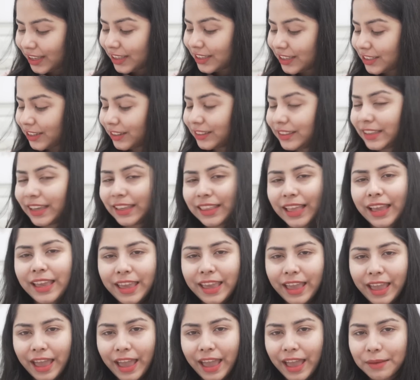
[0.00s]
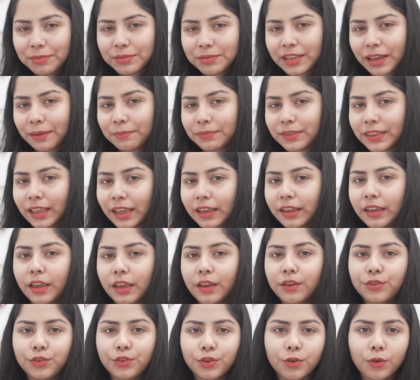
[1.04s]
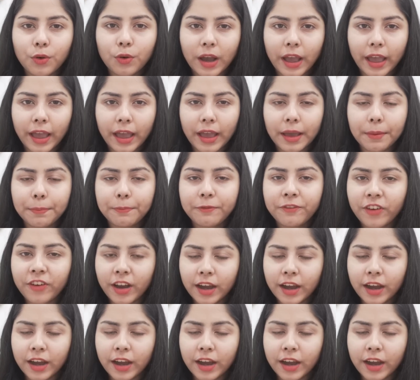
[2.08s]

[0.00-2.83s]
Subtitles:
So then I have something: if you have